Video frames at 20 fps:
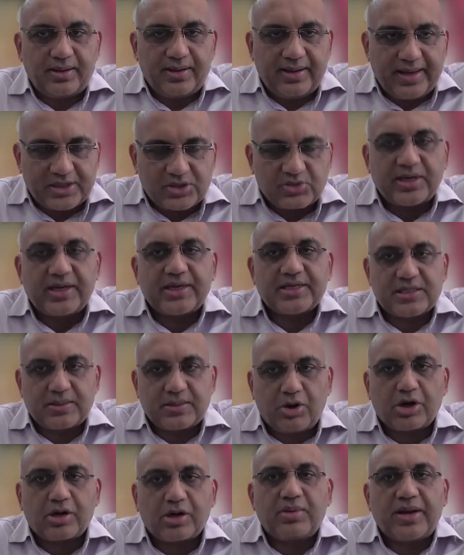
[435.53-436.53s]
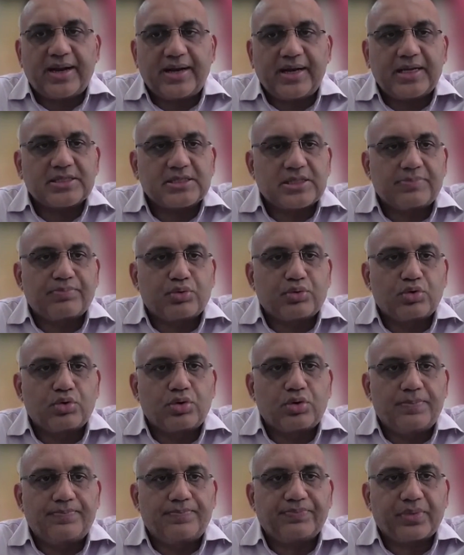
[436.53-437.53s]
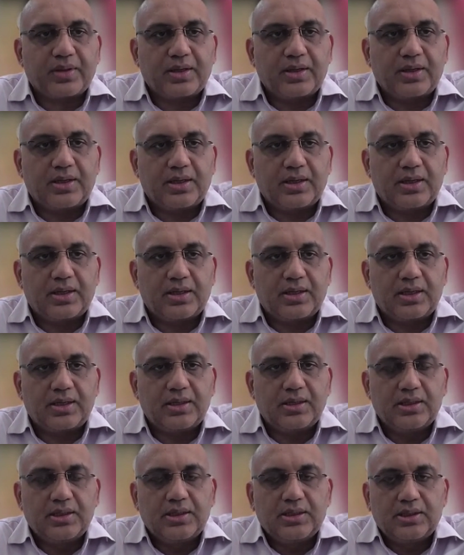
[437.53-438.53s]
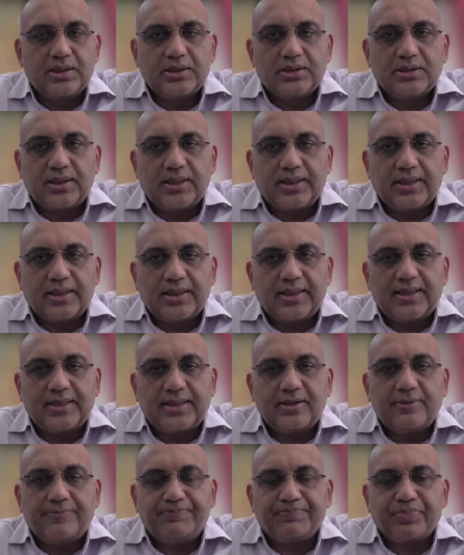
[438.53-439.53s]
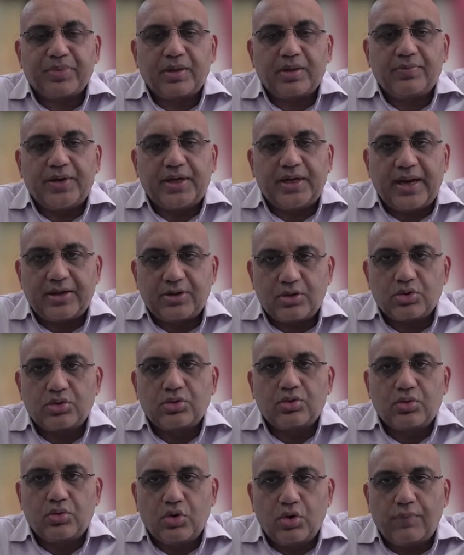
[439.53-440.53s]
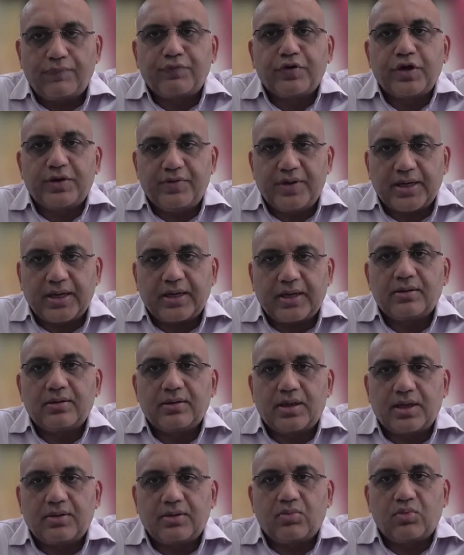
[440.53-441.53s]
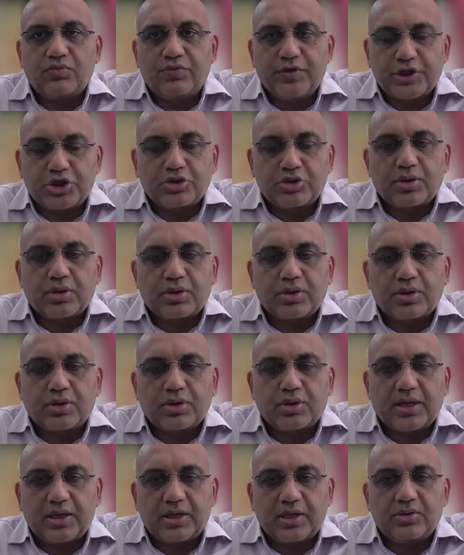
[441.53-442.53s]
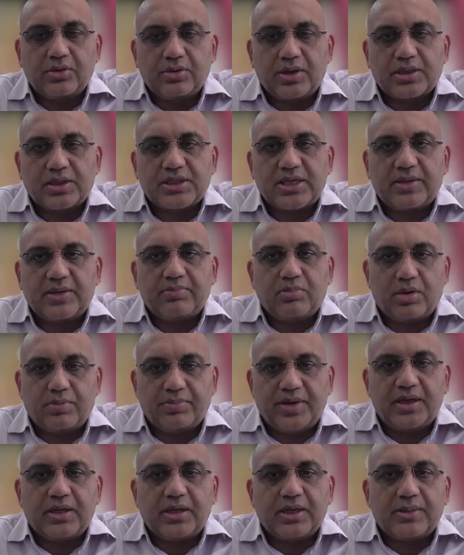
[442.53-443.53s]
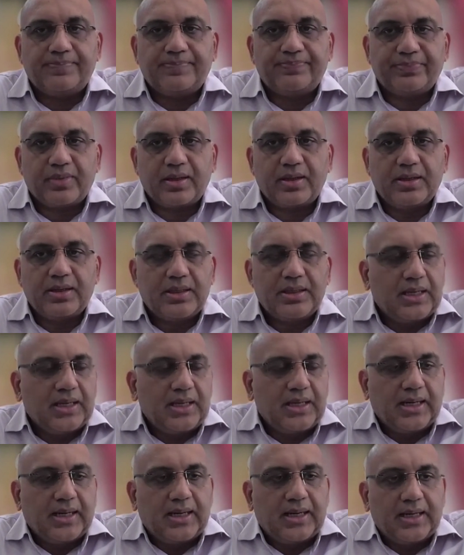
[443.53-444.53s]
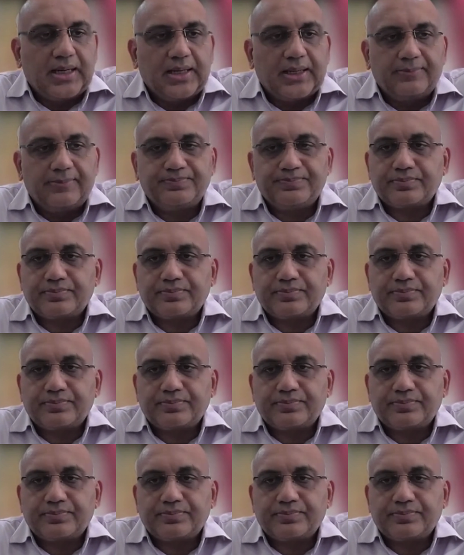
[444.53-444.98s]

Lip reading: as well as the bottom line has improved. Uh, and we tend to, hopefully we wish to continue the same momentum. Uh,